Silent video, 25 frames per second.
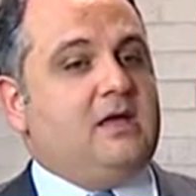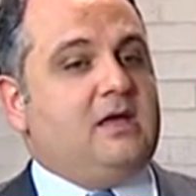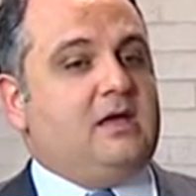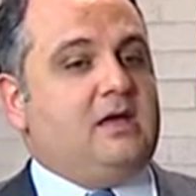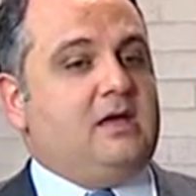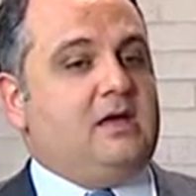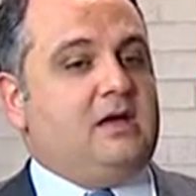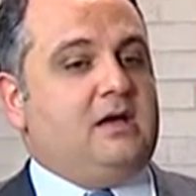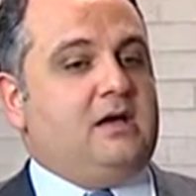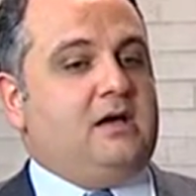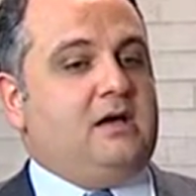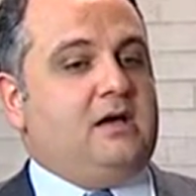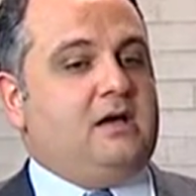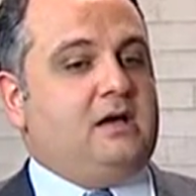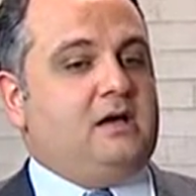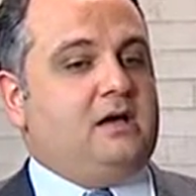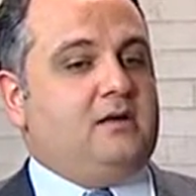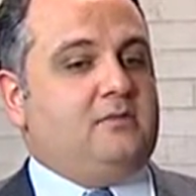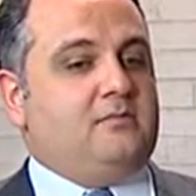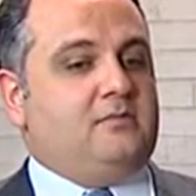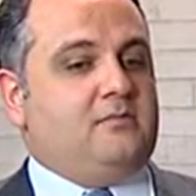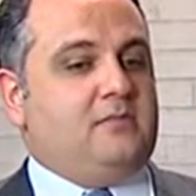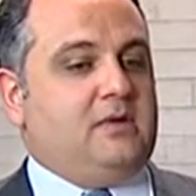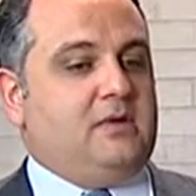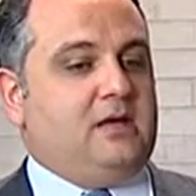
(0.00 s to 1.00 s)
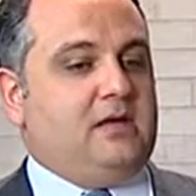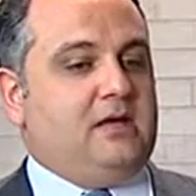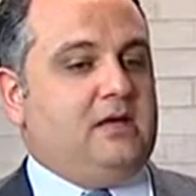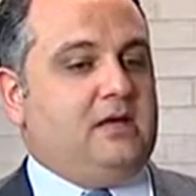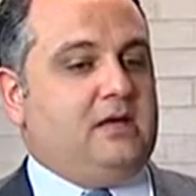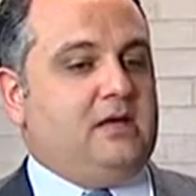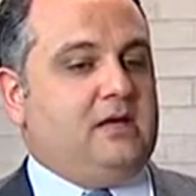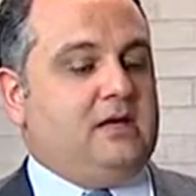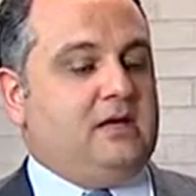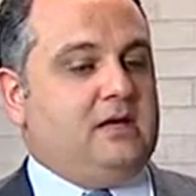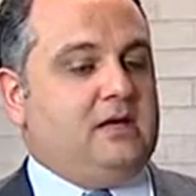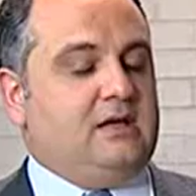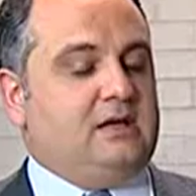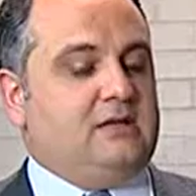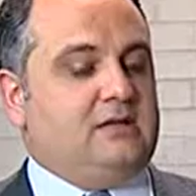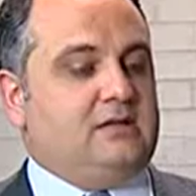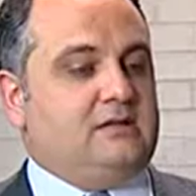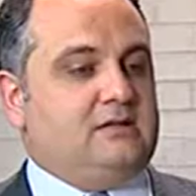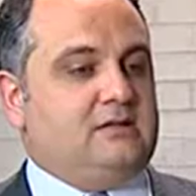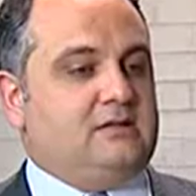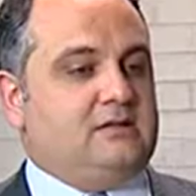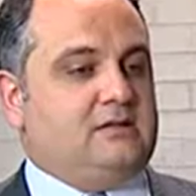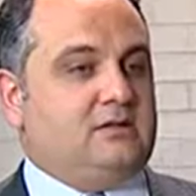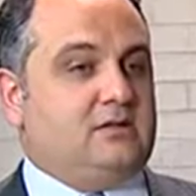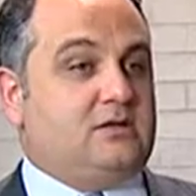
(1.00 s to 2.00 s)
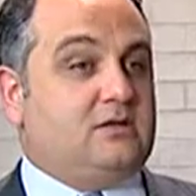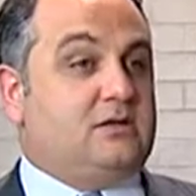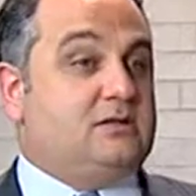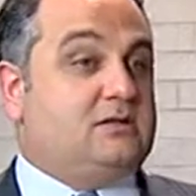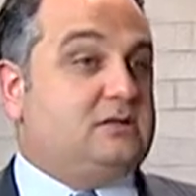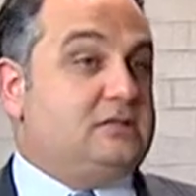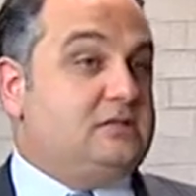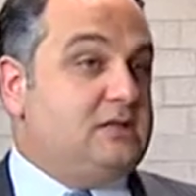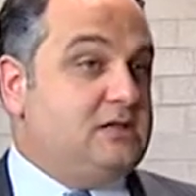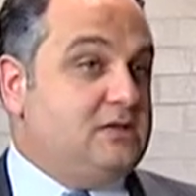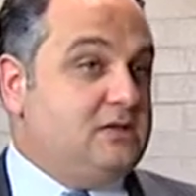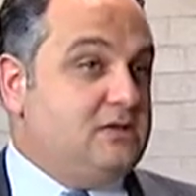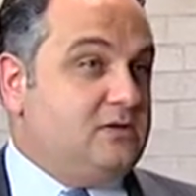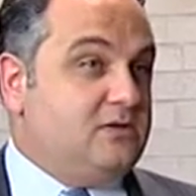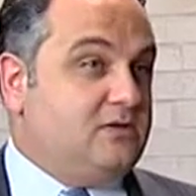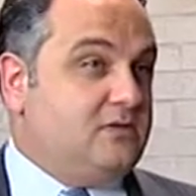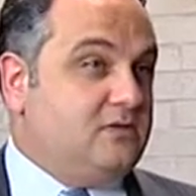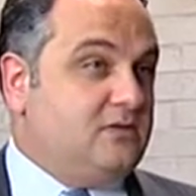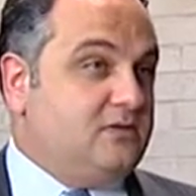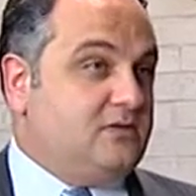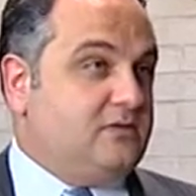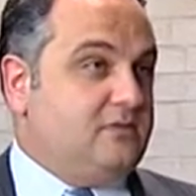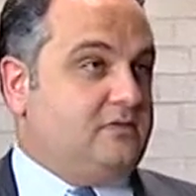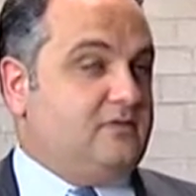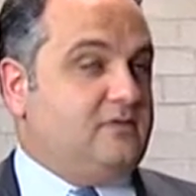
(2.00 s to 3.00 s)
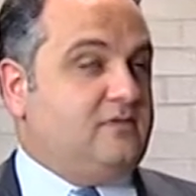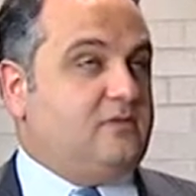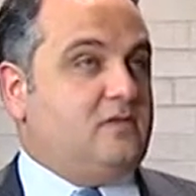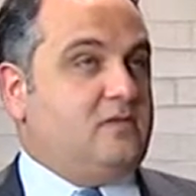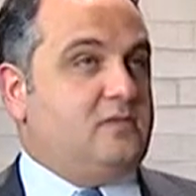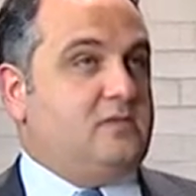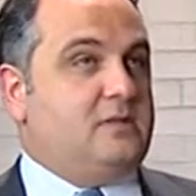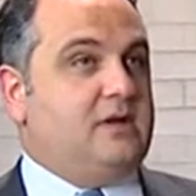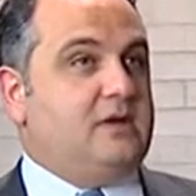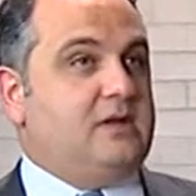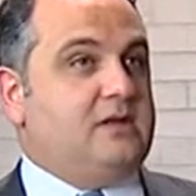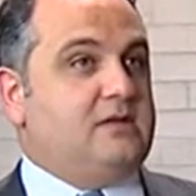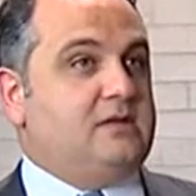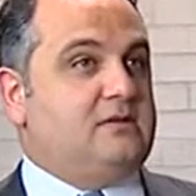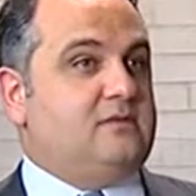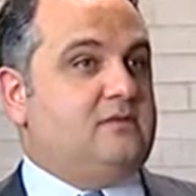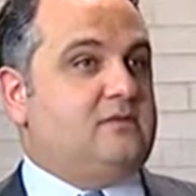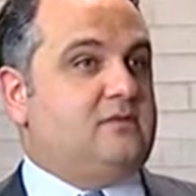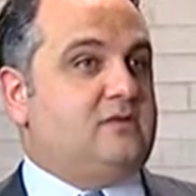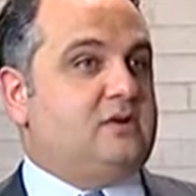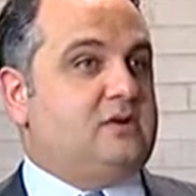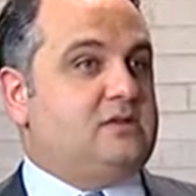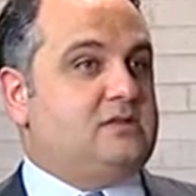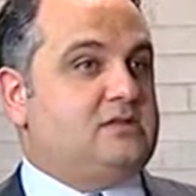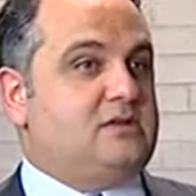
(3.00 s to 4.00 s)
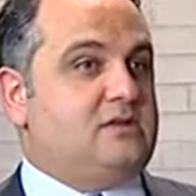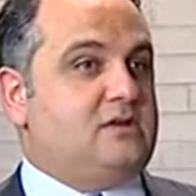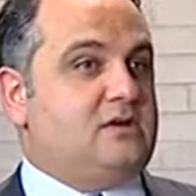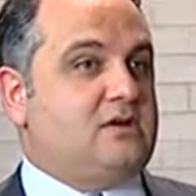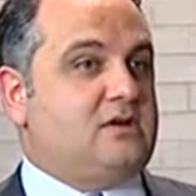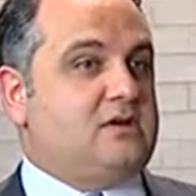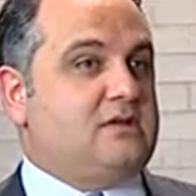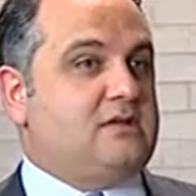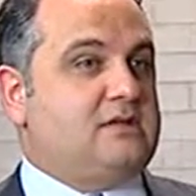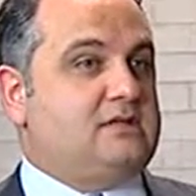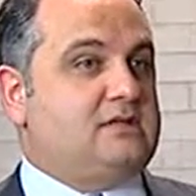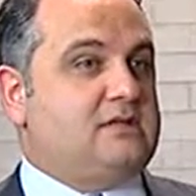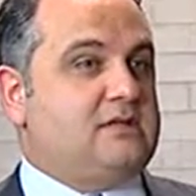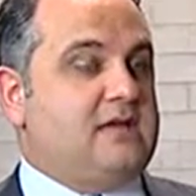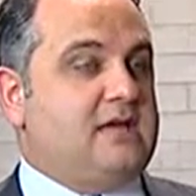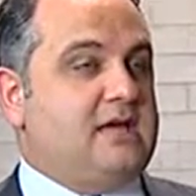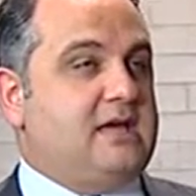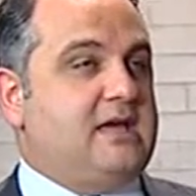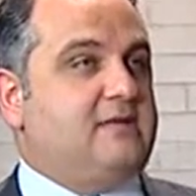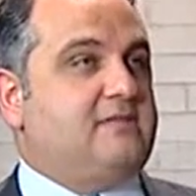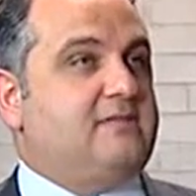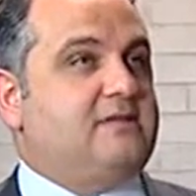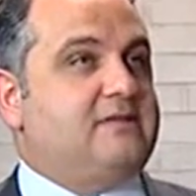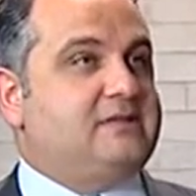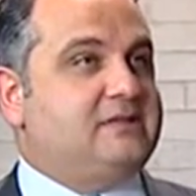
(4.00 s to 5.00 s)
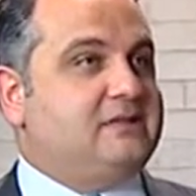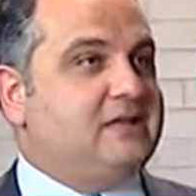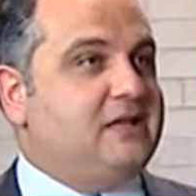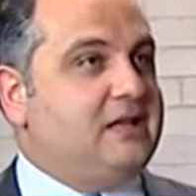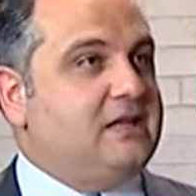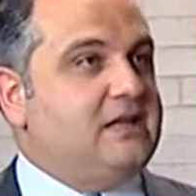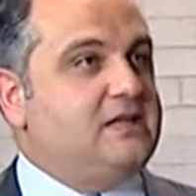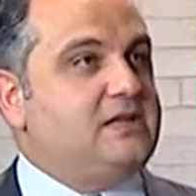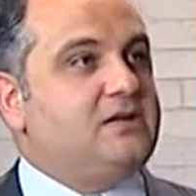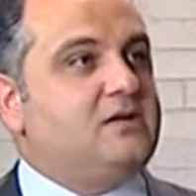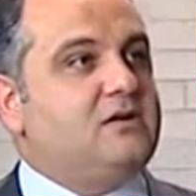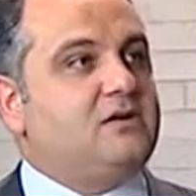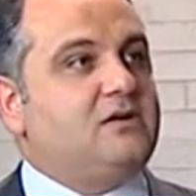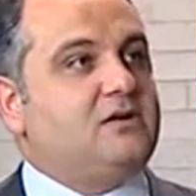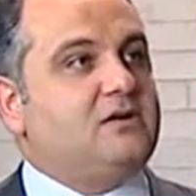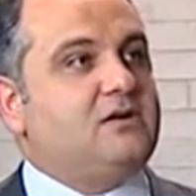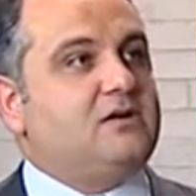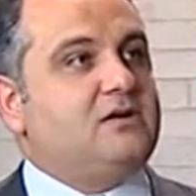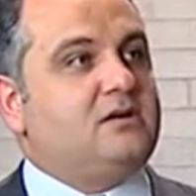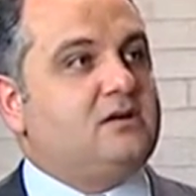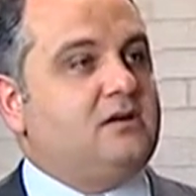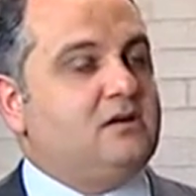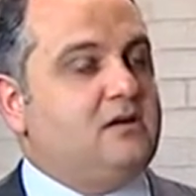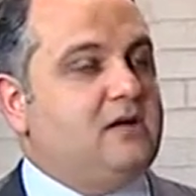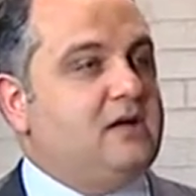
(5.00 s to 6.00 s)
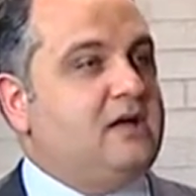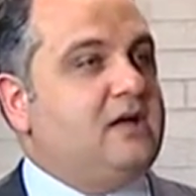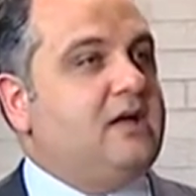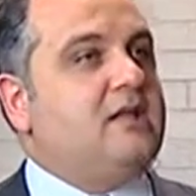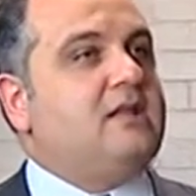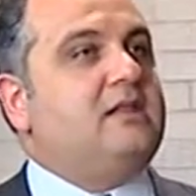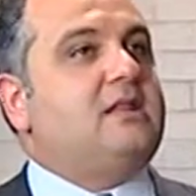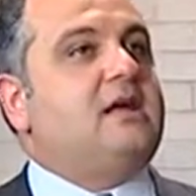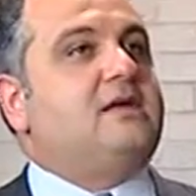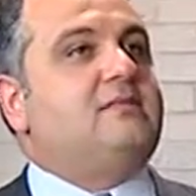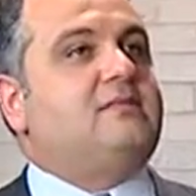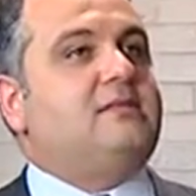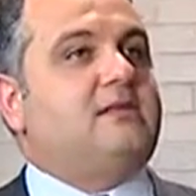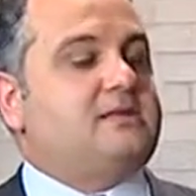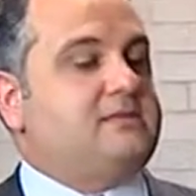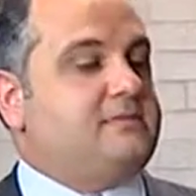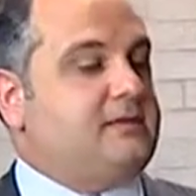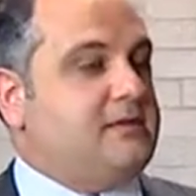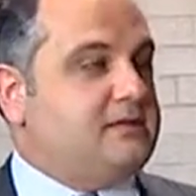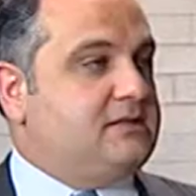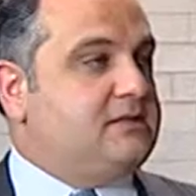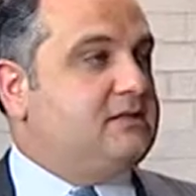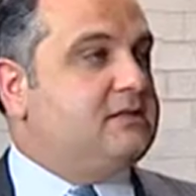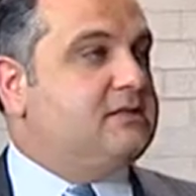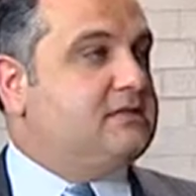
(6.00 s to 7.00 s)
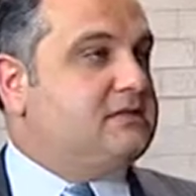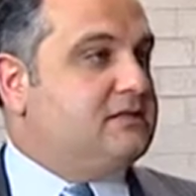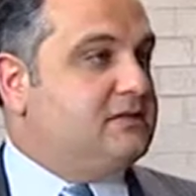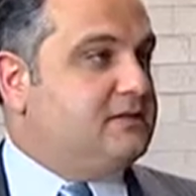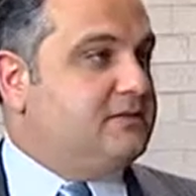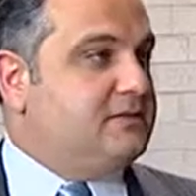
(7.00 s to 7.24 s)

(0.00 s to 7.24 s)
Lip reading: and to continue for men for as long as they have a 10-year life expectancy.